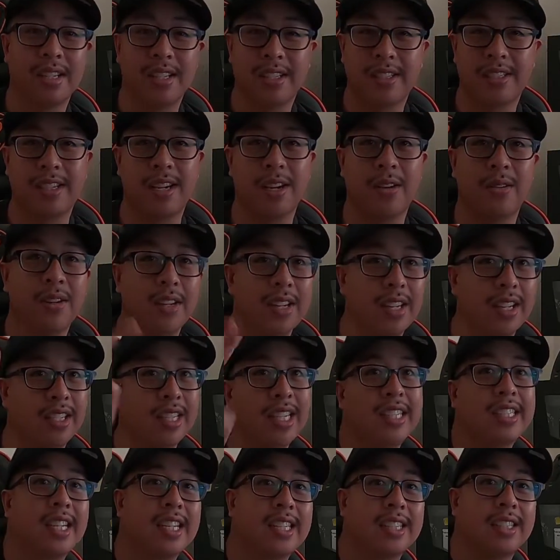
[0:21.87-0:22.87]
So
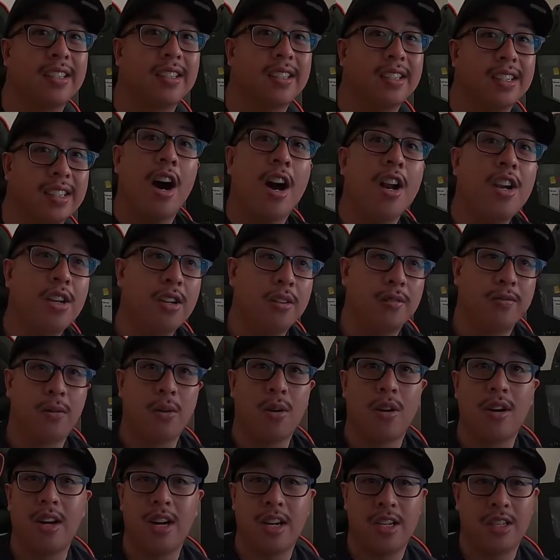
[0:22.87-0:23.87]
let's get started. Under
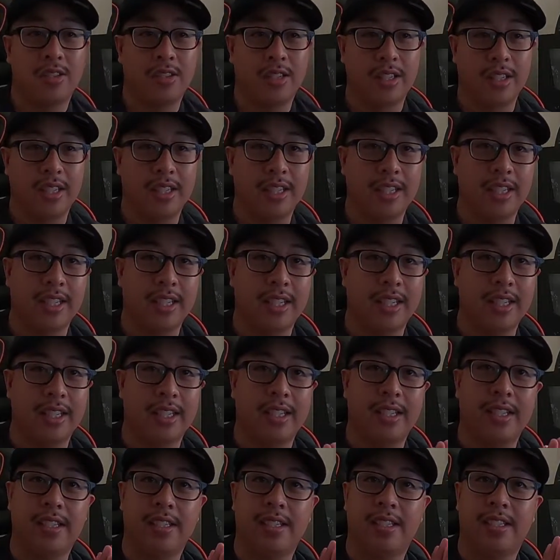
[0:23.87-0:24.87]
400
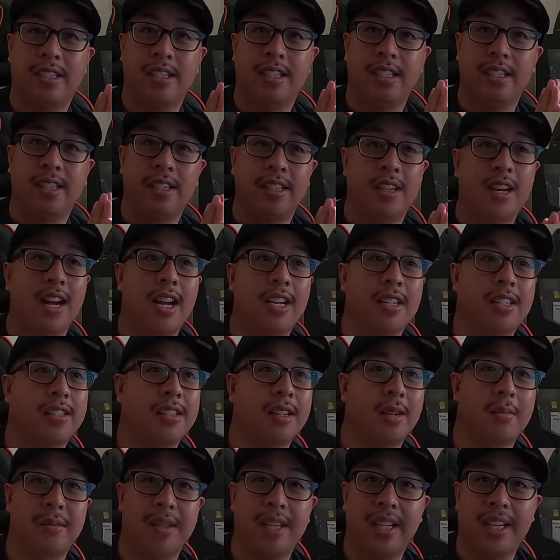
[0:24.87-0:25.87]
is not
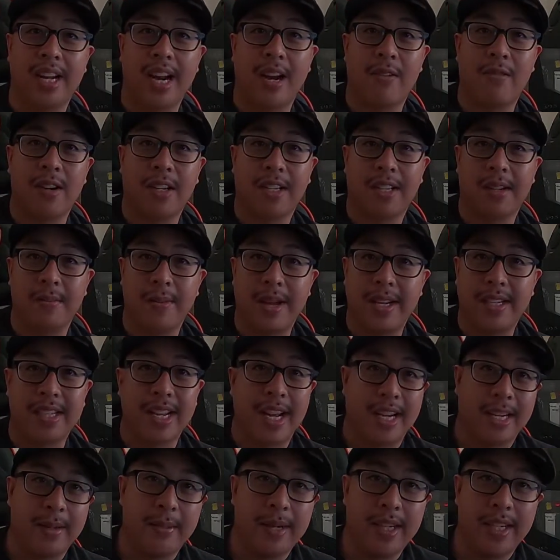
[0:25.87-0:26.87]
something I recommend
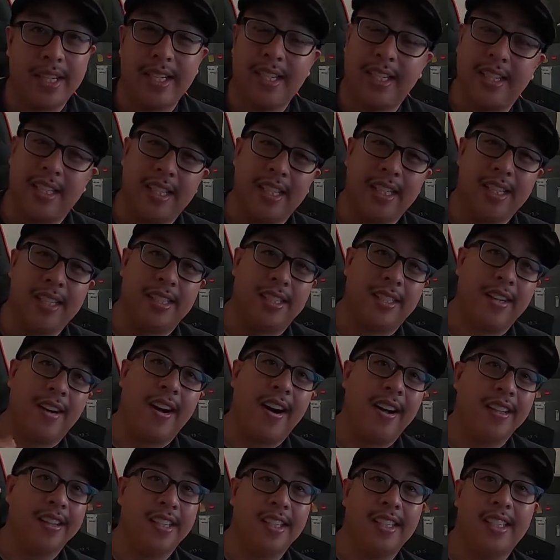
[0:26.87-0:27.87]
to anybody. It's
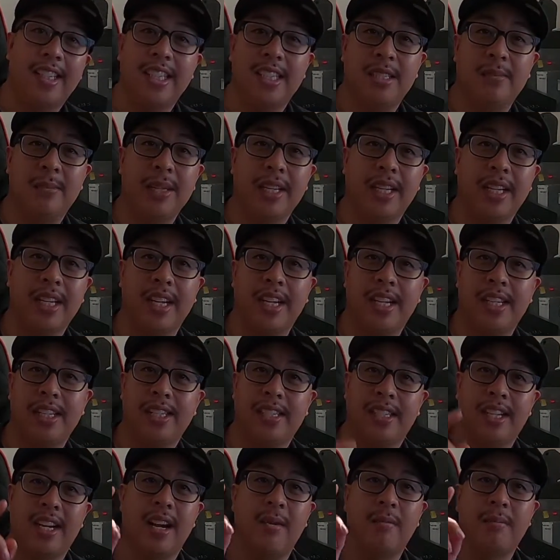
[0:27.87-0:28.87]
on the list
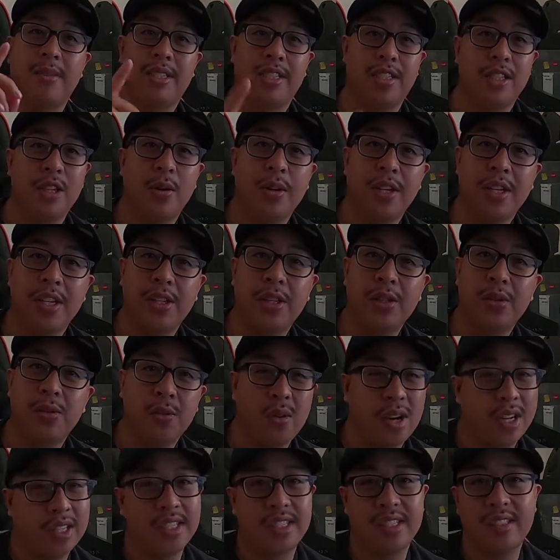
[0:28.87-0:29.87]
because I'm showing you
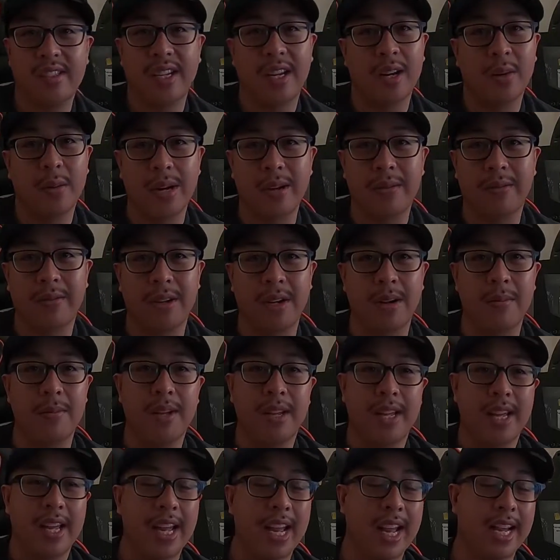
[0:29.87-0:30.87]
what to stay away from.
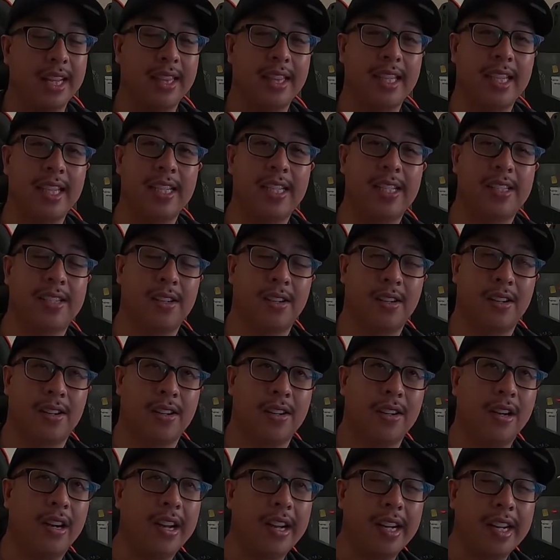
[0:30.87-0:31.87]
And these
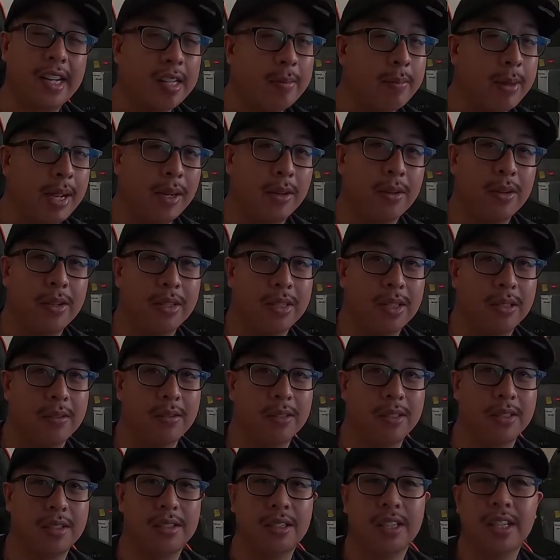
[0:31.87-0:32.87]
are eBay
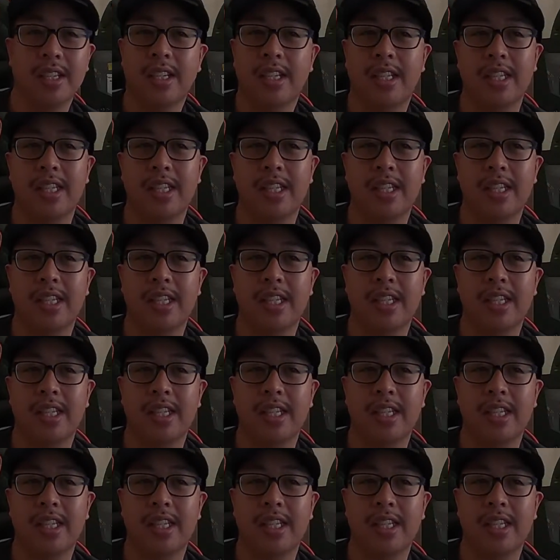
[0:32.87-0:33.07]
coilovers.